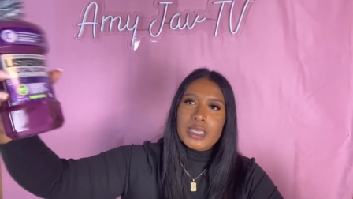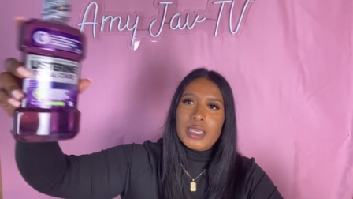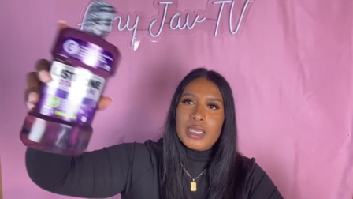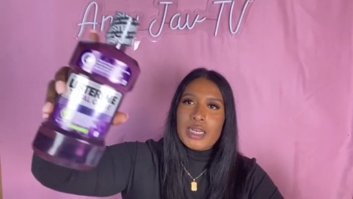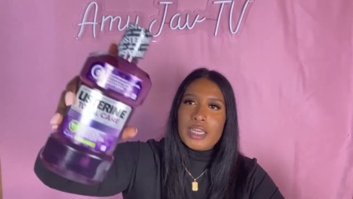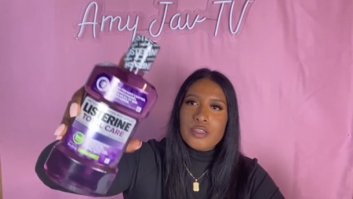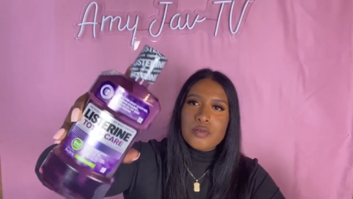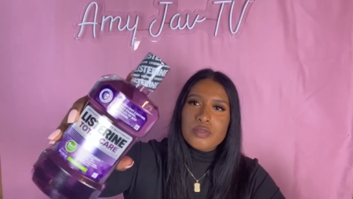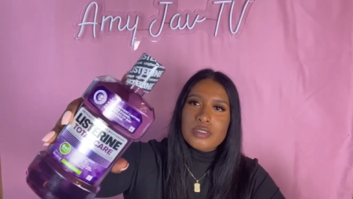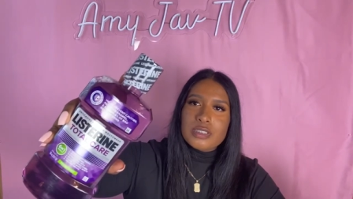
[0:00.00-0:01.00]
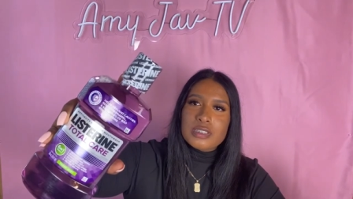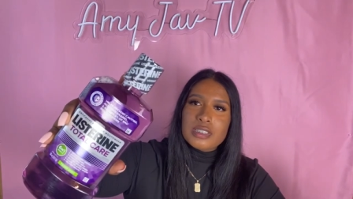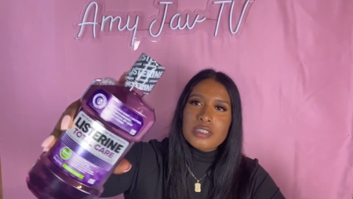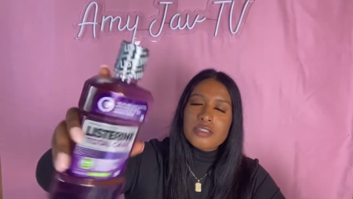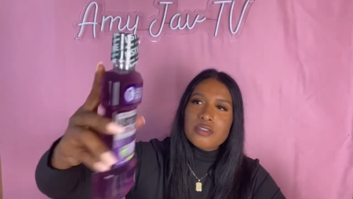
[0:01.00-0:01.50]
And I use this
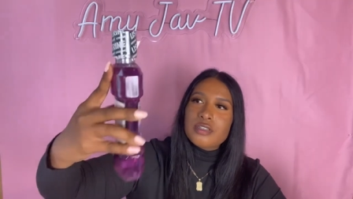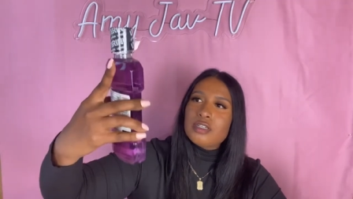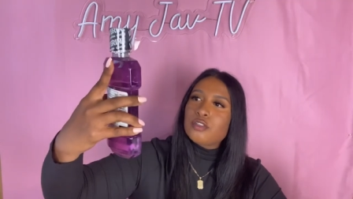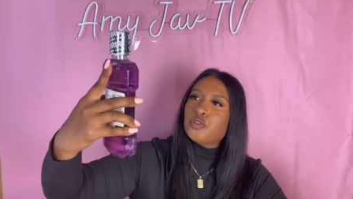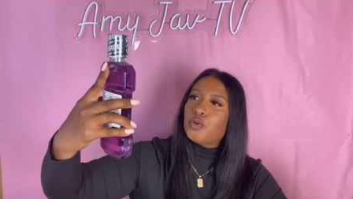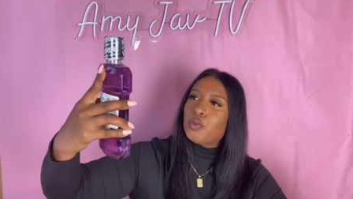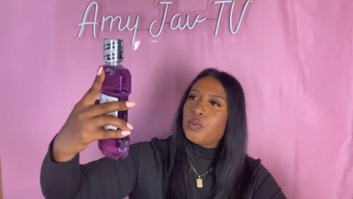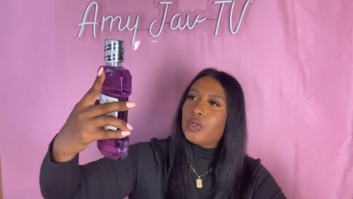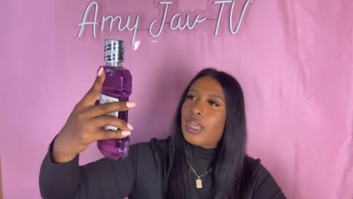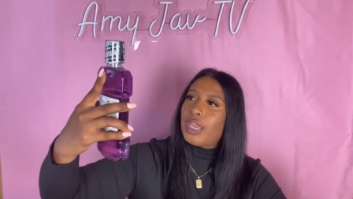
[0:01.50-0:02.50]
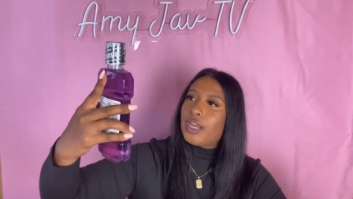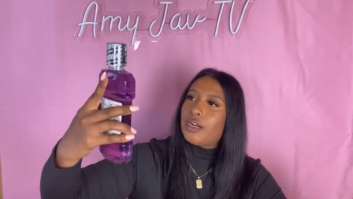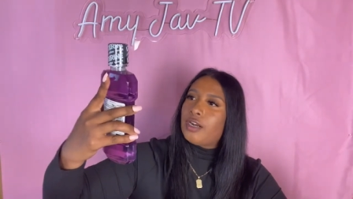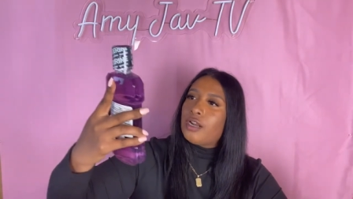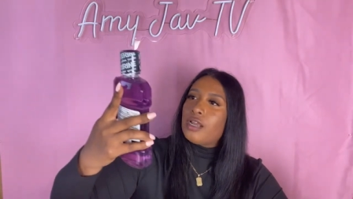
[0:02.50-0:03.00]
Listerine Total
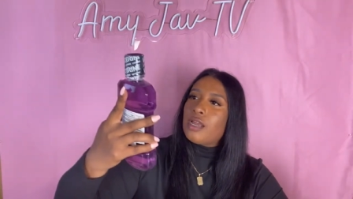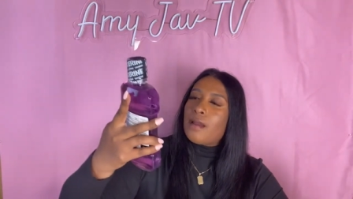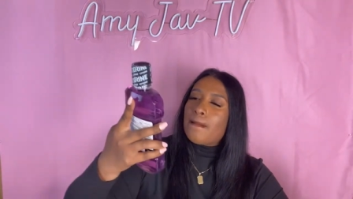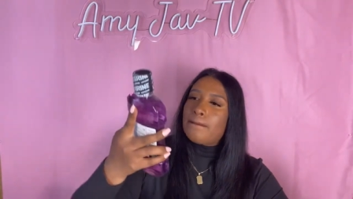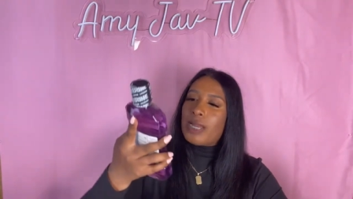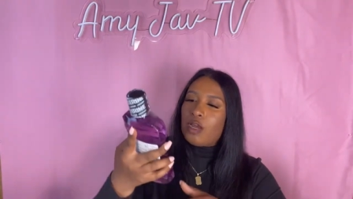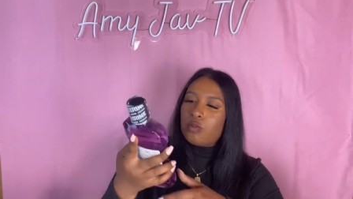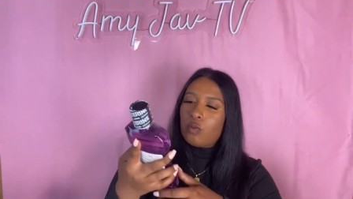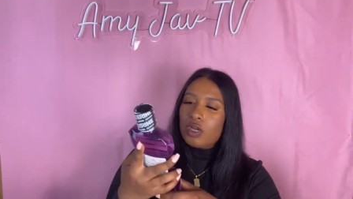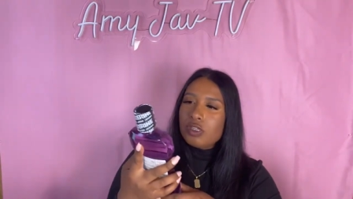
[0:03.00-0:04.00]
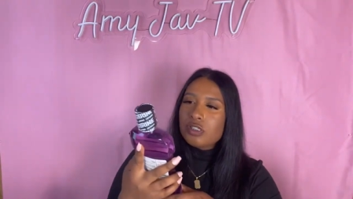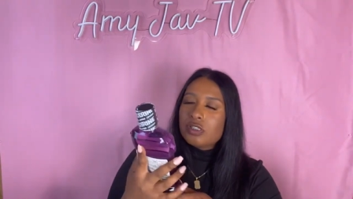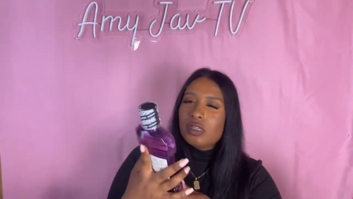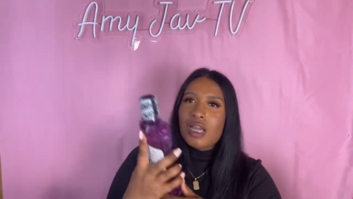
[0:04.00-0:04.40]
Care mouthwash.